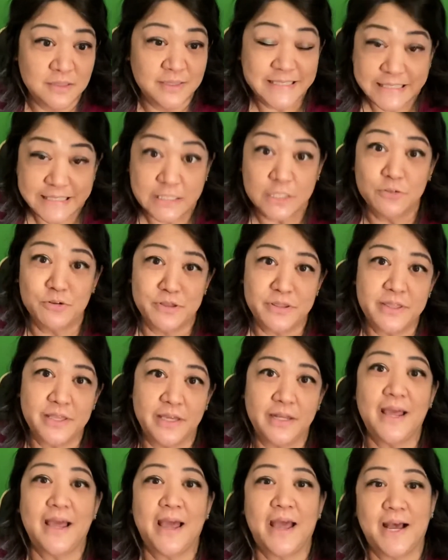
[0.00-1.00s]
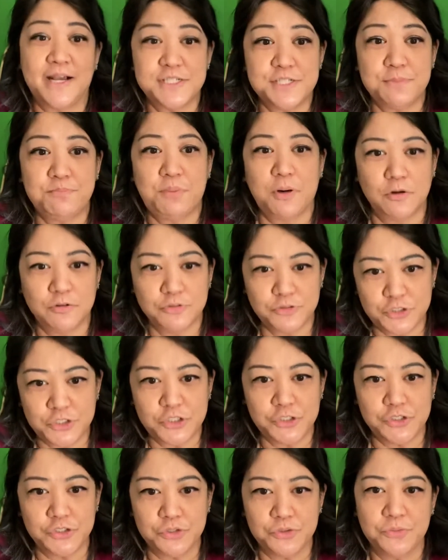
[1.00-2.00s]
deal with it, as opposed
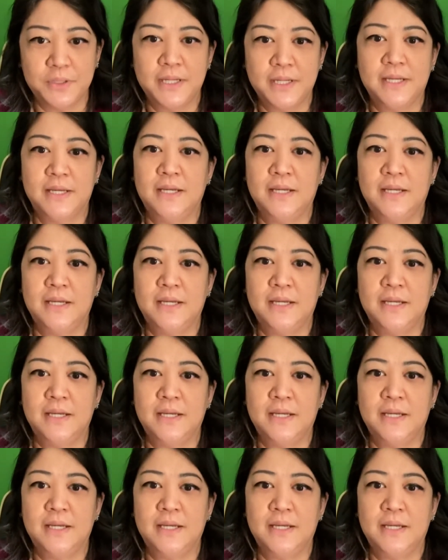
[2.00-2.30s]
to